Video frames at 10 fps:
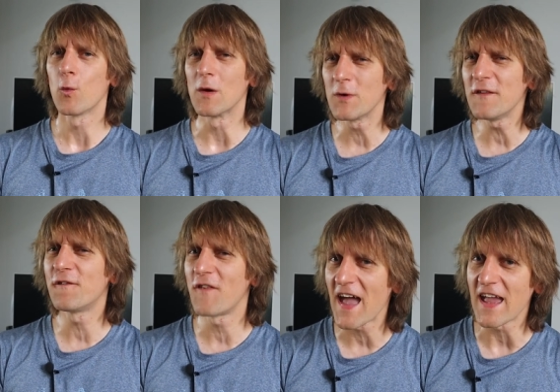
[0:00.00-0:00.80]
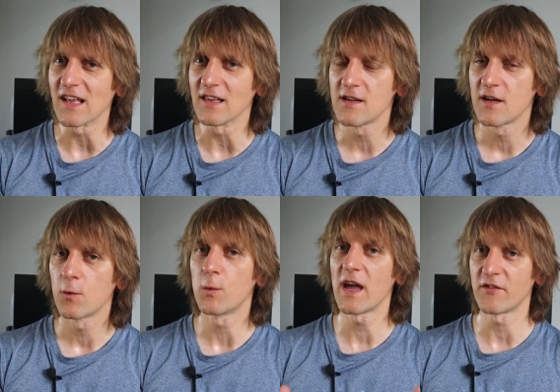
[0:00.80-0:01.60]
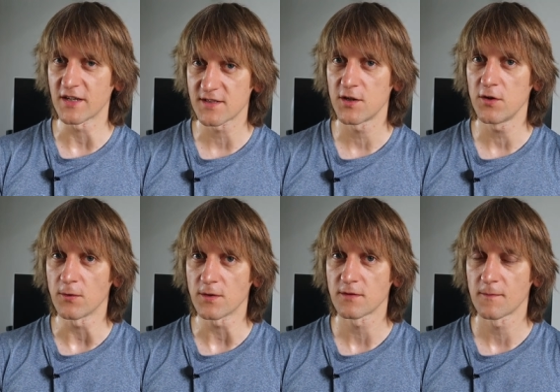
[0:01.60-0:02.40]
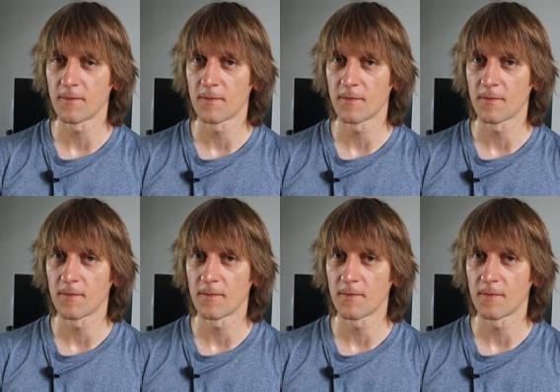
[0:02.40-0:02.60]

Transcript: when we fail, we have an excuse.